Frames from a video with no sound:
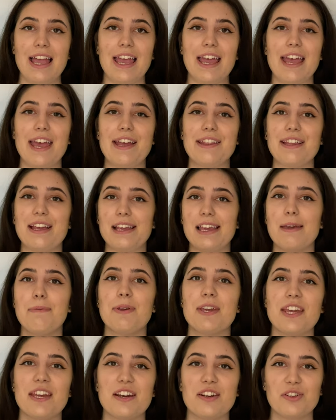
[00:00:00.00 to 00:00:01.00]
and I came
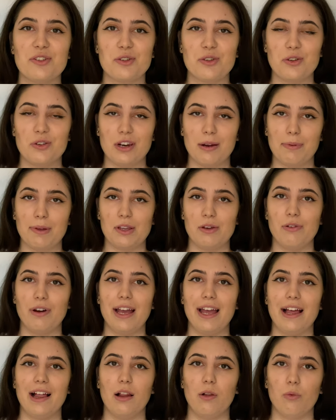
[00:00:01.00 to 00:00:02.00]
here to
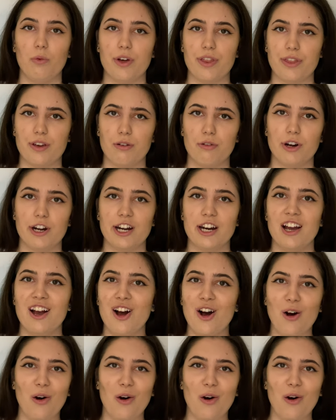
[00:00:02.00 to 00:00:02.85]
UWL where there were